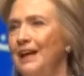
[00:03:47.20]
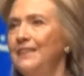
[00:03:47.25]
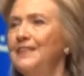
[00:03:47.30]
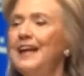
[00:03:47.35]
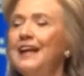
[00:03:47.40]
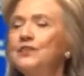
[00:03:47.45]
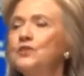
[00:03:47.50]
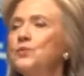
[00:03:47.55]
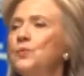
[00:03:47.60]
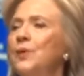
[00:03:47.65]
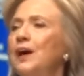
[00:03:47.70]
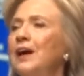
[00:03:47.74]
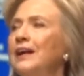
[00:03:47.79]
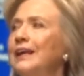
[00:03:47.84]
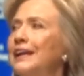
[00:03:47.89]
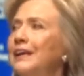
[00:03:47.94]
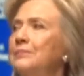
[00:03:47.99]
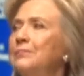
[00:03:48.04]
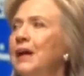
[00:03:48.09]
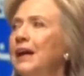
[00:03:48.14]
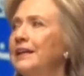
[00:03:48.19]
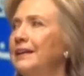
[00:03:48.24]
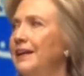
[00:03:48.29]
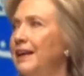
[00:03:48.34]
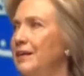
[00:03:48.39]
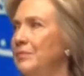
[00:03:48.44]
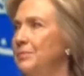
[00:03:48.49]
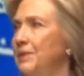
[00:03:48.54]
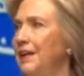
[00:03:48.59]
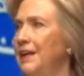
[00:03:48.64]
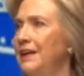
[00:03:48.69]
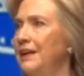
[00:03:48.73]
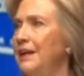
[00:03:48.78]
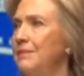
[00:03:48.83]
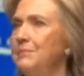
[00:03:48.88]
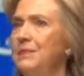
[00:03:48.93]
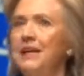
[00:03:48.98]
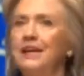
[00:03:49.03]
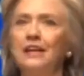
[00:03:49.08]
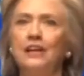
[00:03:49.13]
And that's why in my campaign
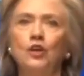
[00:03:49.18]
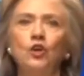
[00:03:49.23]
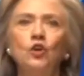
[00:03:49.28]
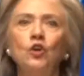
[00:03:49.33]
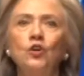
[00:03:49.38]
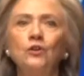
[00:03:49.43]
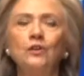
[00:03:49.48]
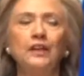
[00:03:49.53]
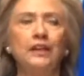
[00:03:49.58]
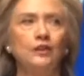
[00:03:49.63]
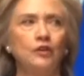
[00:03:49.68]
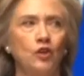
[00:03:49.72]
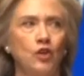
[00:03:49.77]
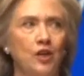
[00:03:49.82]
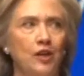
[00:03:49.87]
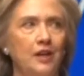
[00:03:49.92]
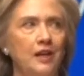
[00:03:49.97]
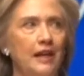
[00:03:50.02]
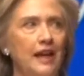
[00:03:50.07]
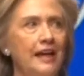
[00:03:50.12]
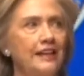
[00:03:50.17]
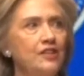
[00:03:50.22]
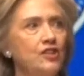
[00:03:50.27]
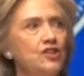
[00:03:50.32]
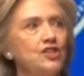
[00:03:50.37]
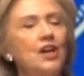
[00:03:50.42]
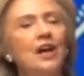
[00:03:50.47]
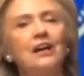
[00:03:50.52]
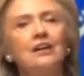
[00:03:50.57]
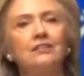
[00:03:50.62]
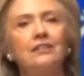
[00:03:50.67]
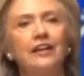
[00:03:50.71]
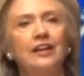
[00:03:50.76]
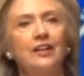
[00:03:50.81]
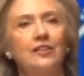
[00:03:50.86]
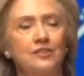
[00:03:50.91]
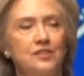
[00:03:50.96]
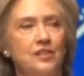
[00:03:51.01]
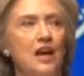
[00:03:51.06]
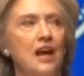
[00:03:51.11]
I'm making early learning and
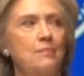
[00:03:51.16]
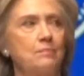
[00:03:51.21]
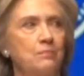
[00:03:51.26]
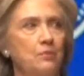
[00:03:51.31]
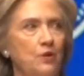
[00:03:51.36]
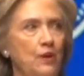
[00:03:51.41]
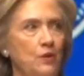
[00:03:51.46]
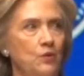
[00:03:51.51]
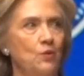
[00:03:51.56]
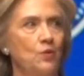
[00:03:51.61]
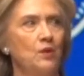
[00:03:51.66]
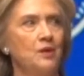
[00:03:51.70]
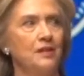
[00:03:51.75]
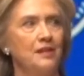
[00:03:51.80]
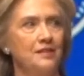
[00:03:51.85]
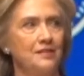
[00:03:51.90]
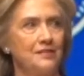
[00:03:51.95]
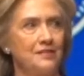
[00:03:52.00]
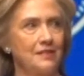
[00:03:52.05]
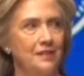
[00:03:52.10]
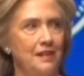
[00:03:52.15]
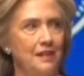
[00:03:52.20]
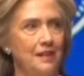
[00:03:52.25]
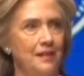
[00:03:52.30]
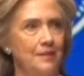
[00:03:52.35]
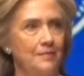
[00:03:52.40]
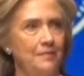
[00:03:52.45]
childcare top priorities,